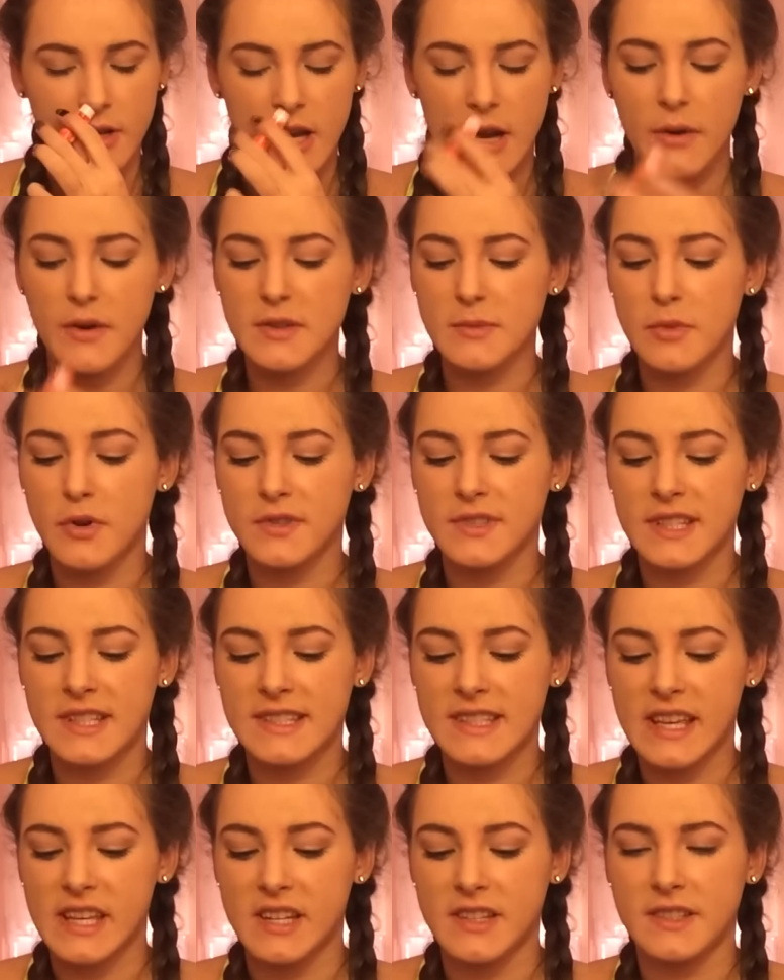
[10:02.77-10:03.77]
I was most
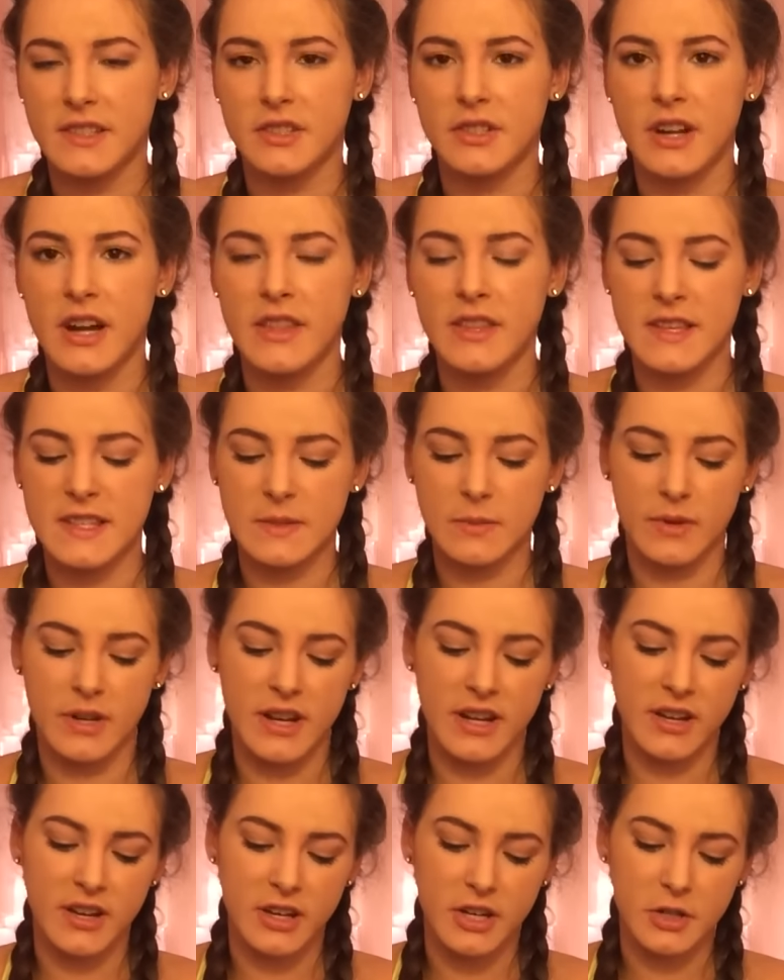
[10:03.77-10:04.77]
excited to try this one.
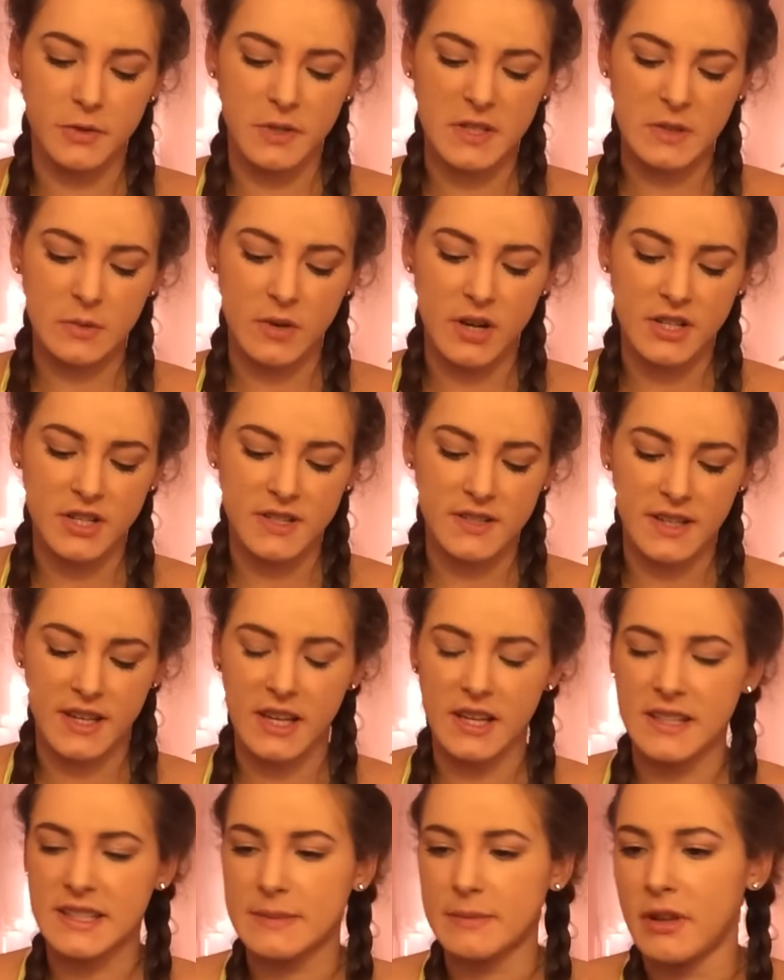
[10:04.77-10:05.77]
I got to do a swatch because I
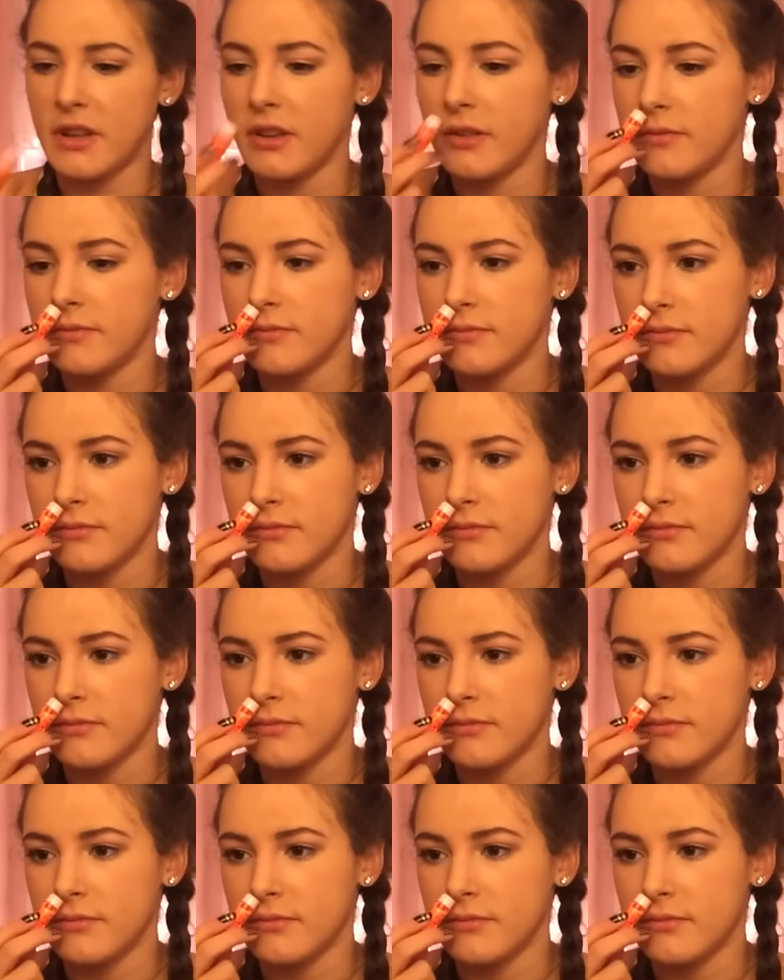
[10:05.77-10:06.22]
can't smell it.